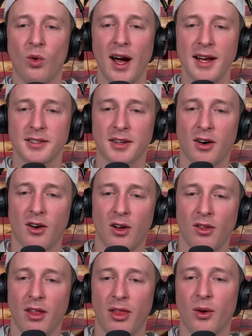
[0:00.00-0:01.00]
Why is it
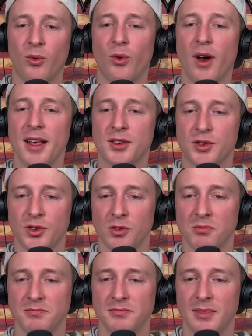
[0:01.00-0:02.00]
called the
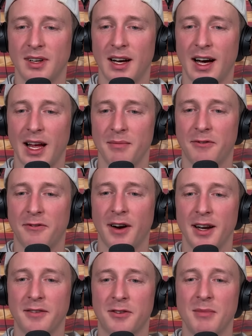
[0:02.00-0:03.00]
restroom? I am
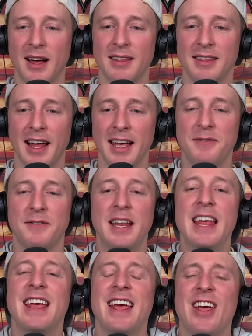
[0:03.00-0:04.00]
fighting for my life
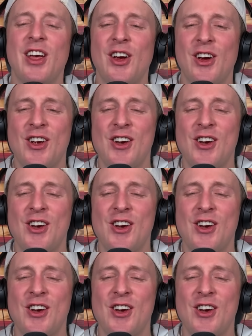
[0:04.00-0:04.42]
in here.